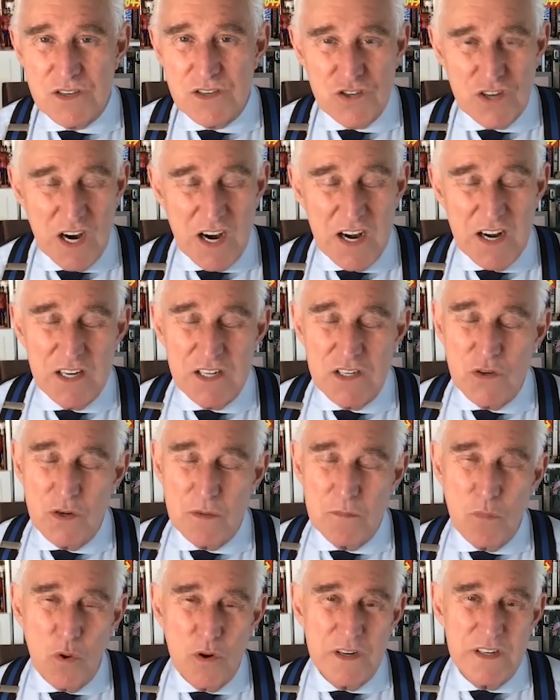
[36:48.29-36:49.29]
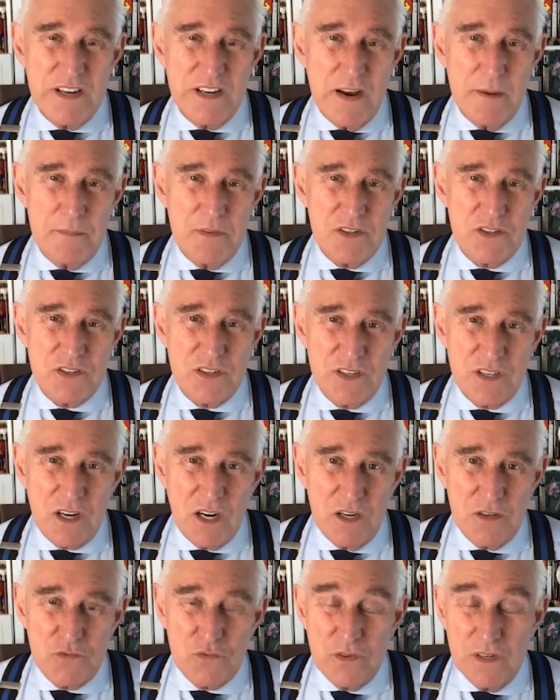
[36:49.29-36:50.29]
China doing more damage to the
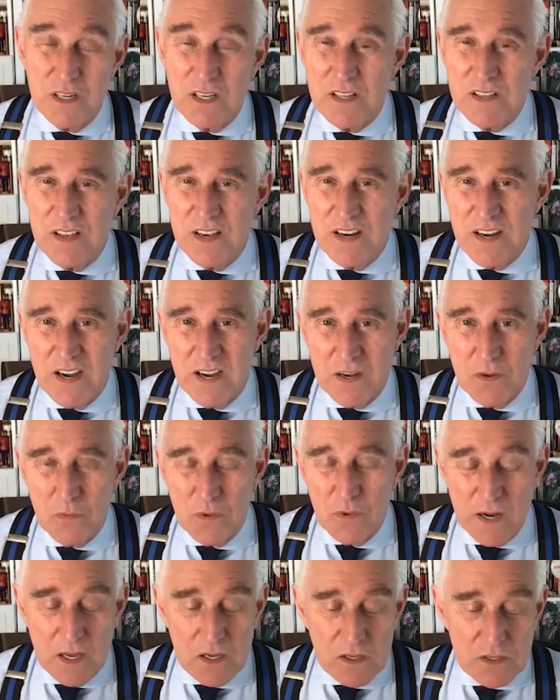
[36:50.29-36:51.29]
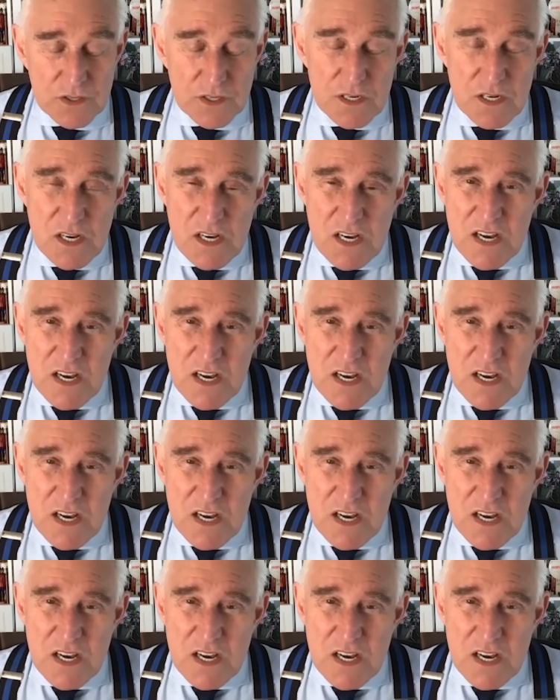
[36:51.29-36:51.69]
country than anyone else,